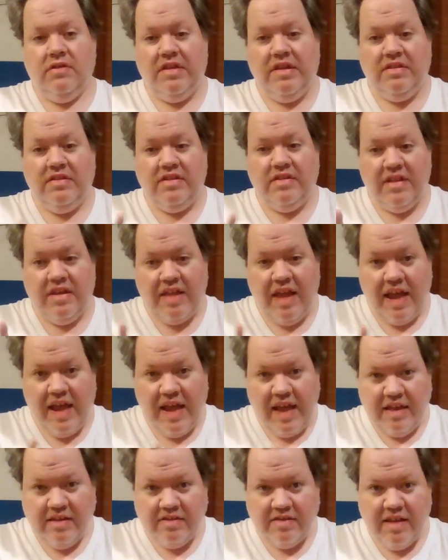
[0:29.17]
since
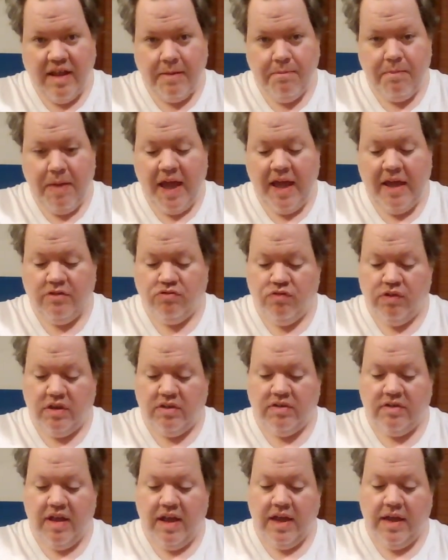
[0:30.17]
today is St.
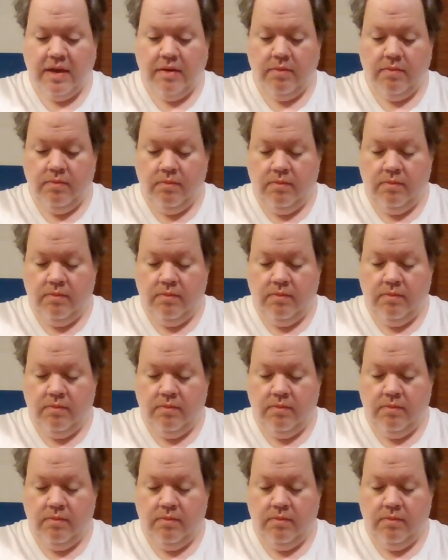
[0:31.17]
Patrick's Day.